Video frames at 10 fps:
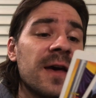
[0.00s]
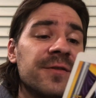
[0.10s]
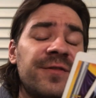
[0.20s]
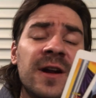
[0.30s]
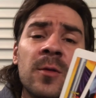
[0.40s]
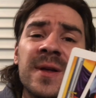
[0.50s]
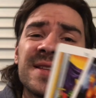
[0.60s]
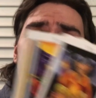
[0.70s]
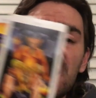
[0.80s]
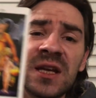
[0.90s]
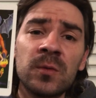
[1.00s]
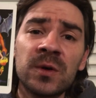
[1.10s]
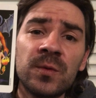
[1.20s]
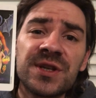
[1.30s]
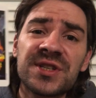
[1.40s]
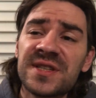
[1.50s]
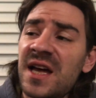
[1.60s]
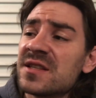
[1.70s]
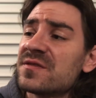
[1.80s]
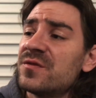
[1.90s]
followed by the second one, which
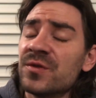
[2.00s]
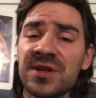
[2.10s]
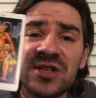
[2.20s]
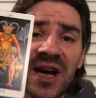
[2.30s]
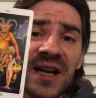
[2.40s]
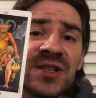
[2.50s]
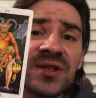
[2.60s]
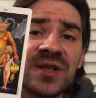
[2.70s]
stands for the challenges